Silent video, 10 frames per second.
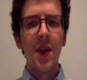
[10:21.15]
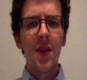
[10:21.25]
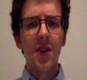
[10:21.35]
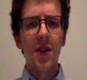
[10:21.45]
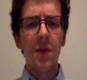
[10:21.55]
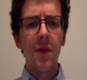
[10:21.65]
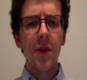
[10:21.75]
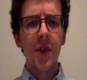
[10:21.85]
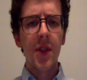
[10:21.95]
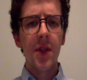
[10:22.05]
And so
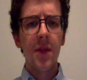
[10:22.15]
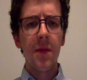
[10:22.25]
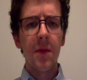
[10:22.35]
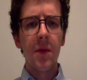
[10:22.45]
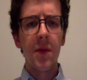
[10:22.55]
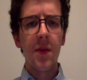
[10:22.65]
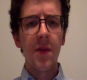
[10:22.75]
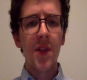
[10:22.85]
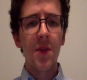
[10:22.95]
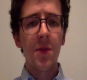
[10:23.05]
fresh fruits and
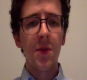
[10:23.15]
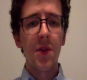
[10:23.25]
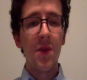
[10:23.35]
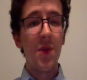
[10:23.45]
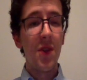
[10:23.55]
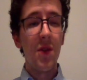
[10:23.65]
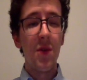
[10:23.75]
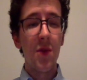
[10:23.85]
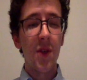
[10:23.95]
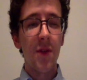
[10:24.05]
vegetables should be
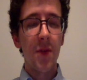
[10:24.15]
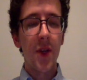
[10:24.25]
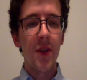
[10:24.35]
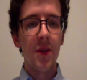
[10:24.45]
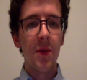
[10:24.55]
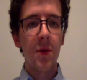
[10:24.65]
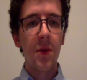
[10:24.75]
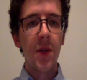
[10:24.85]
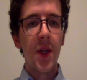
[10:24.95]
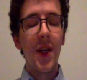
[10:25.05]
used whenever possible.